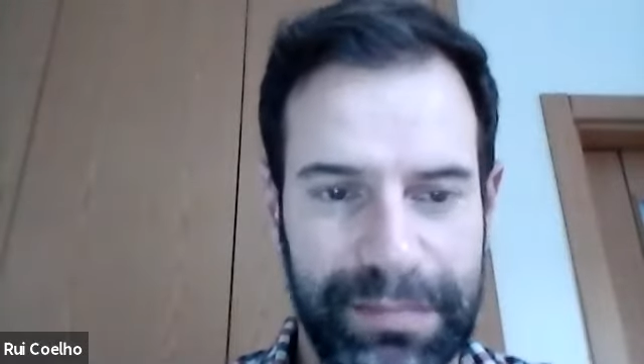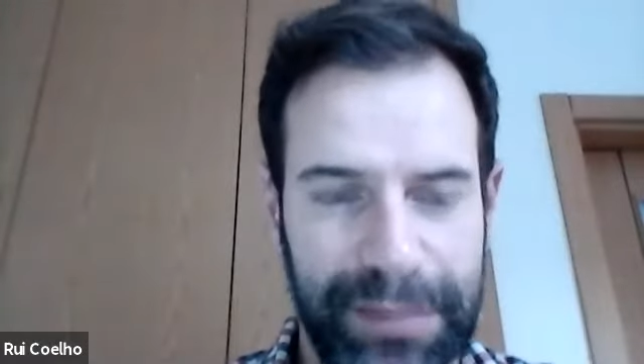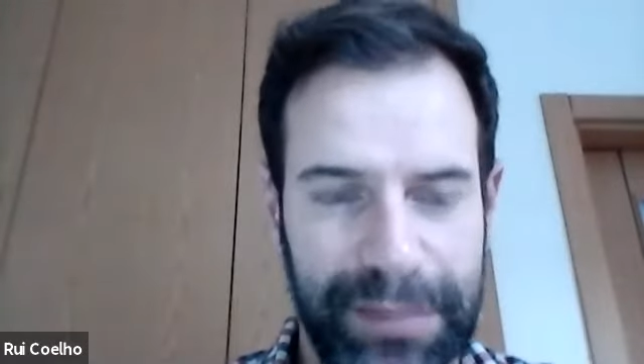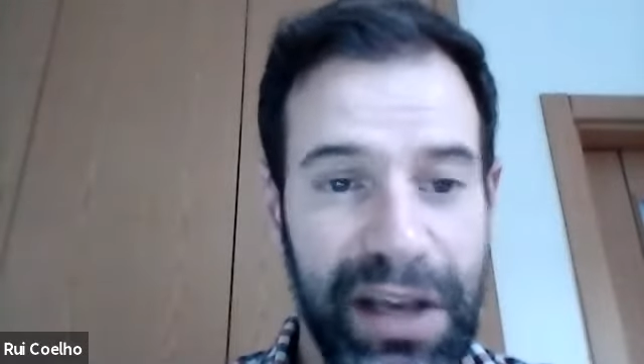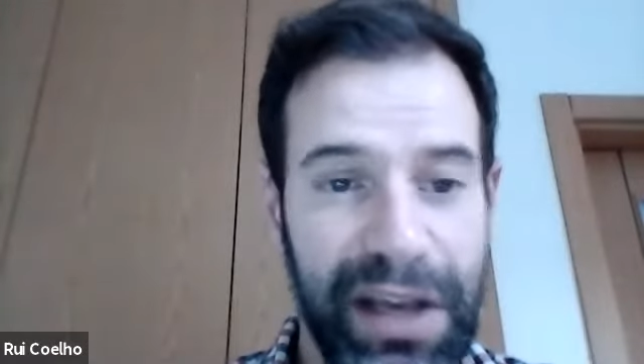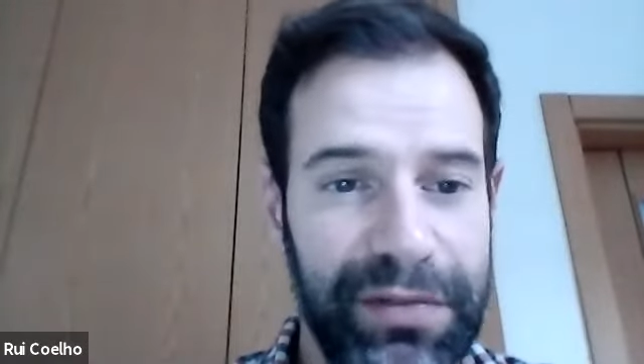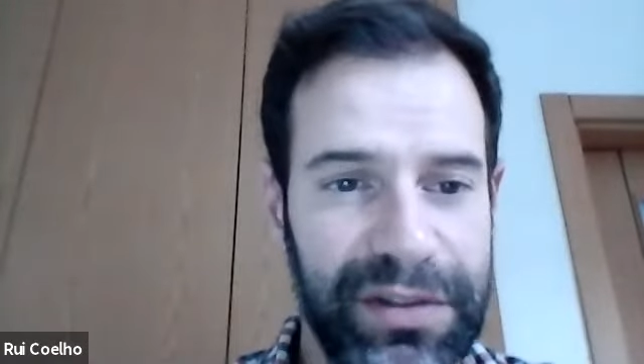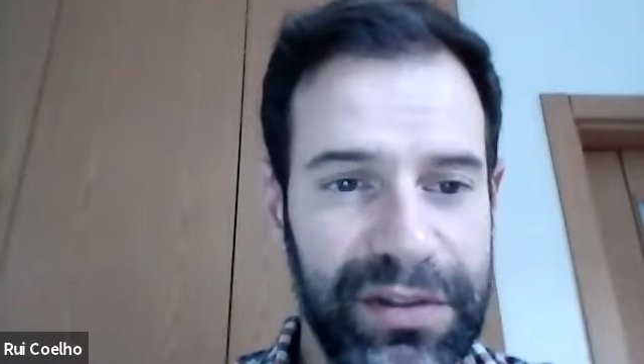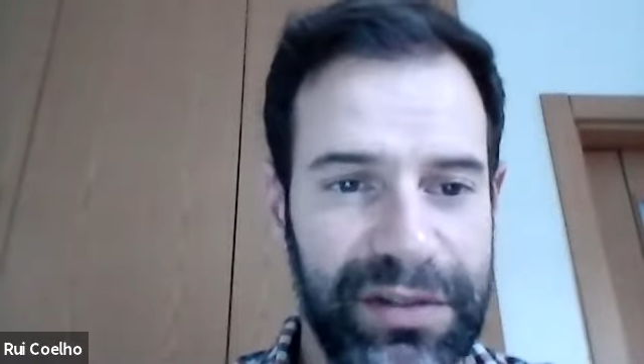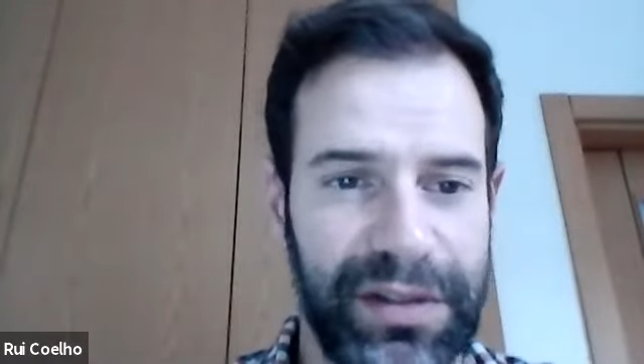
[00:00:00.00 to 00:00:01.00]

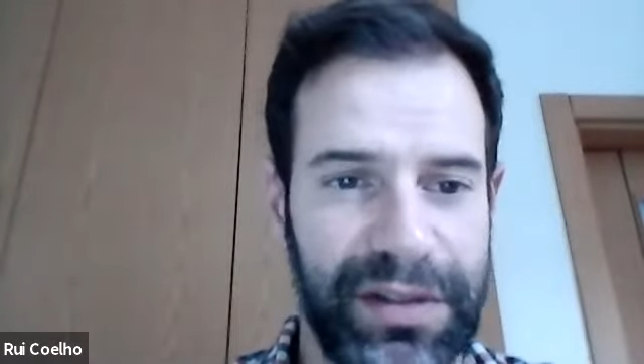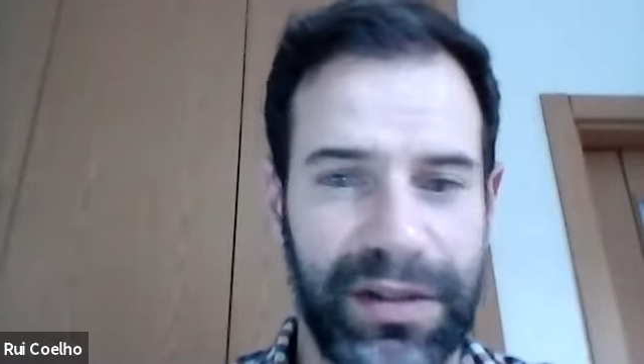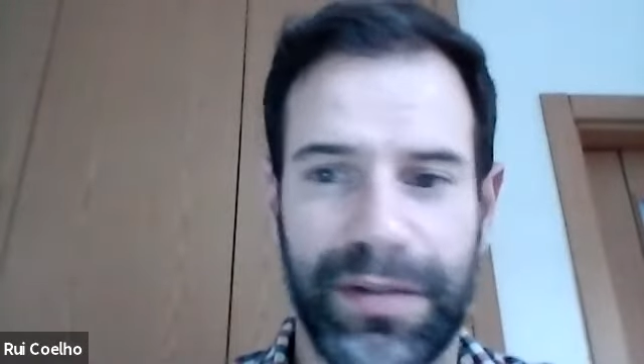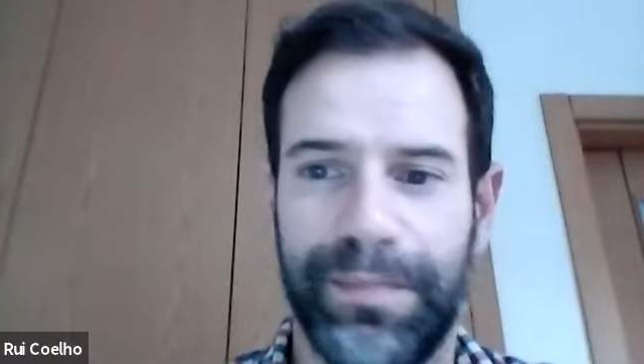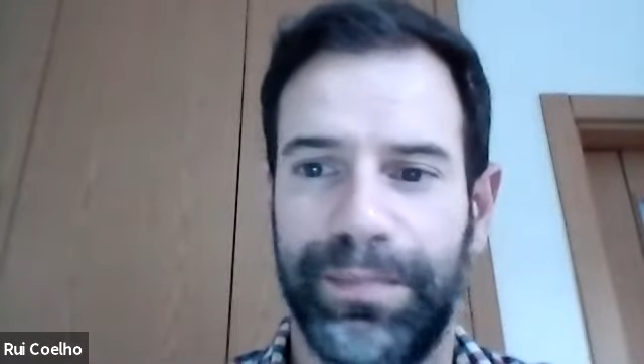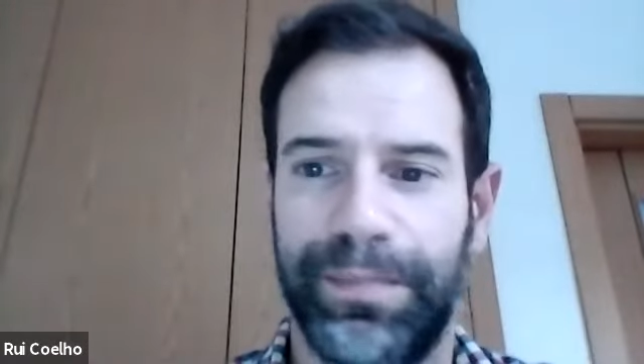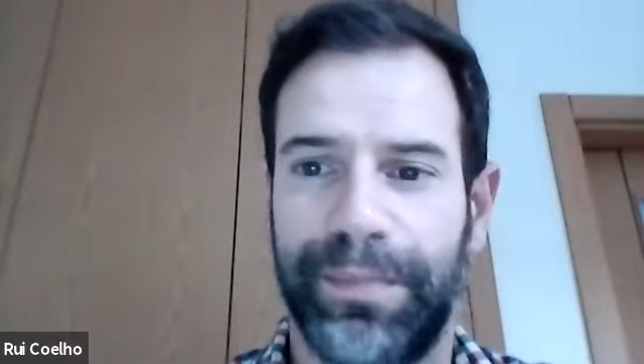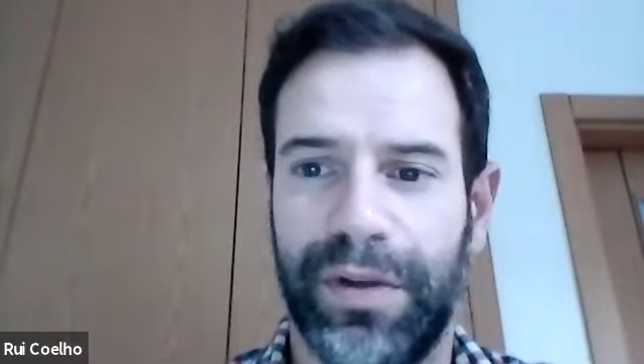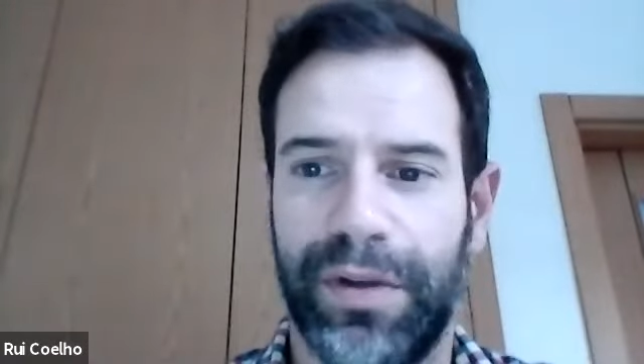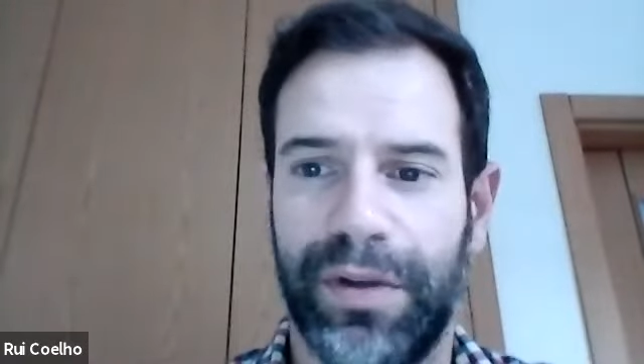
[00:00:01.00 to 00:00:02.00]
behaviors
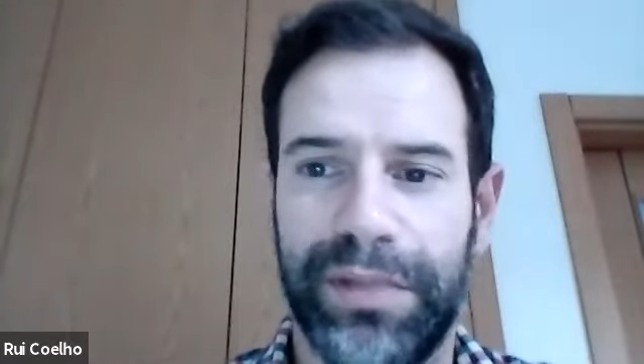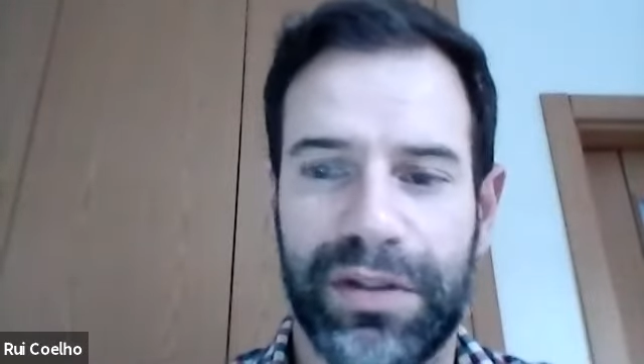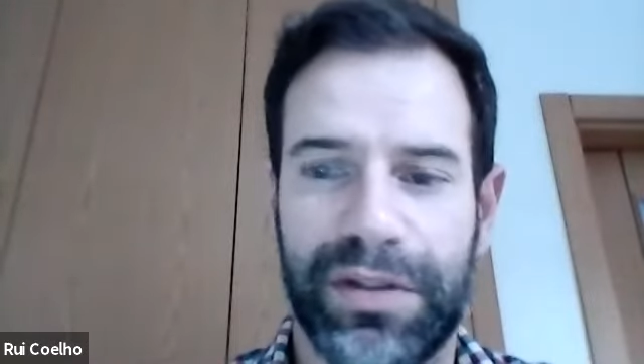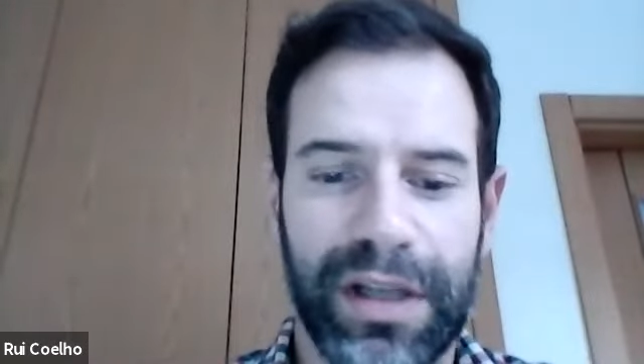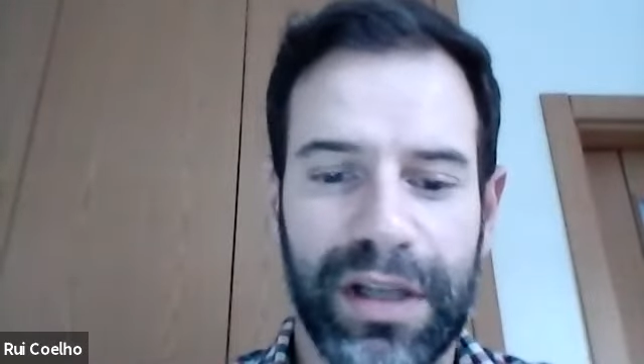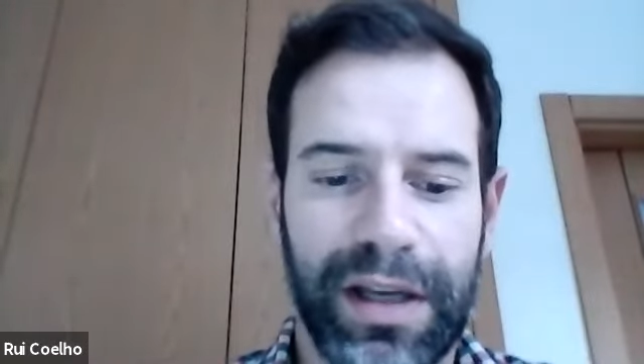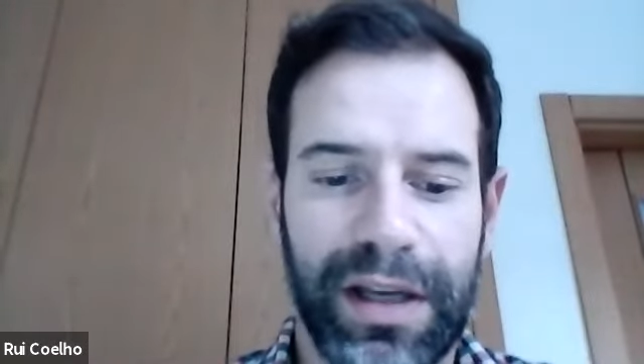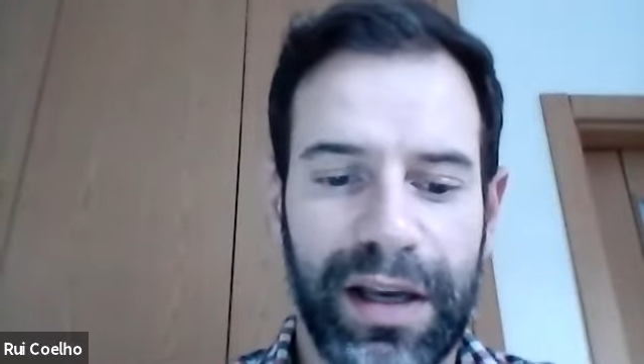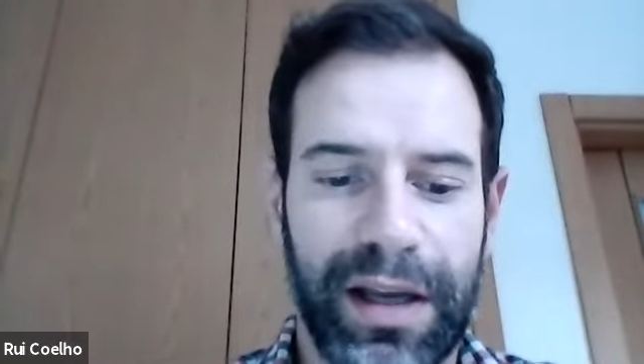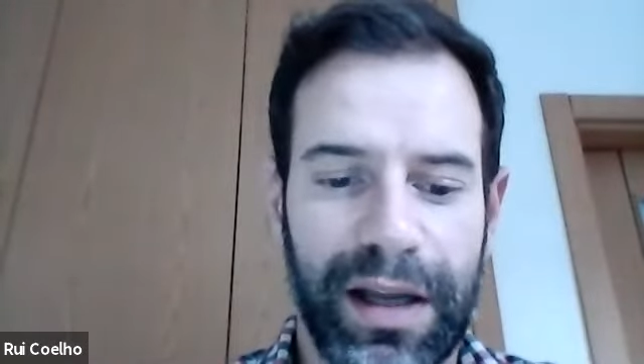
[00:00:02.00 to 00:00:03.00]
on the pitch.
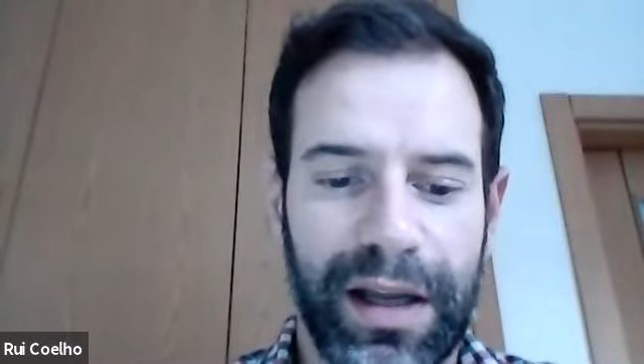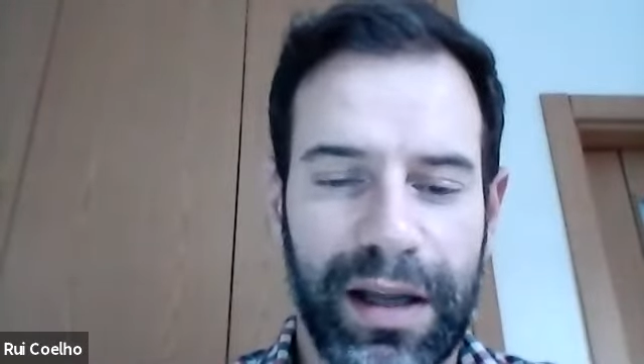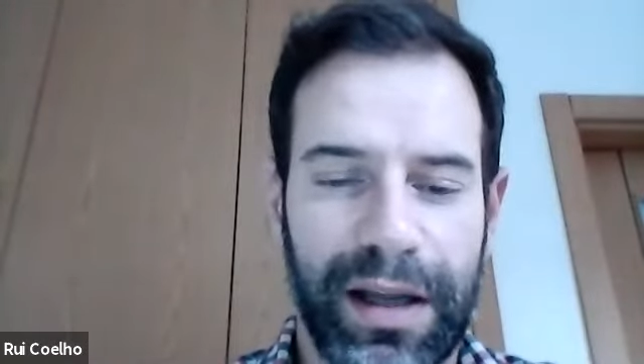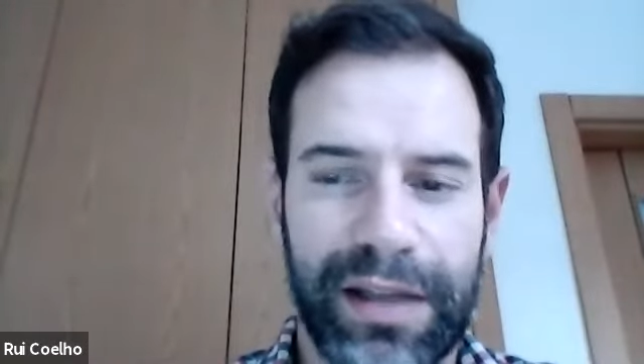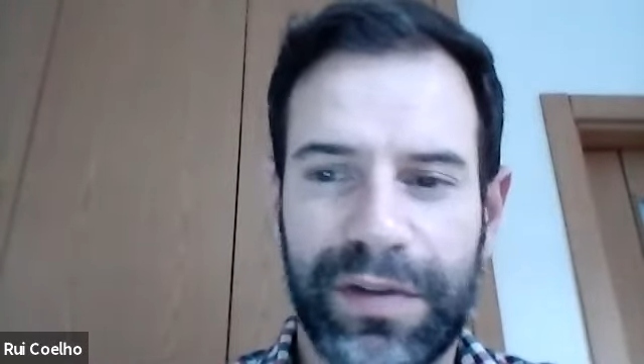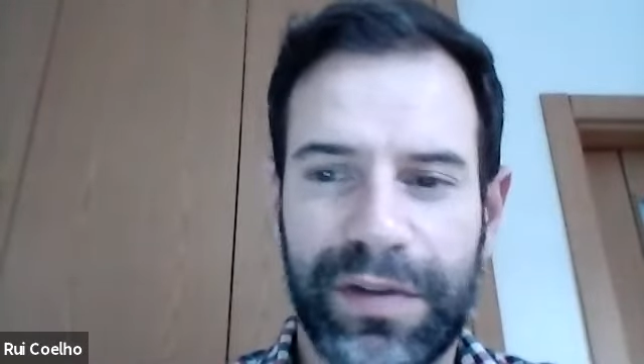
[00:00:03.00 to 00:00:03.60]
As far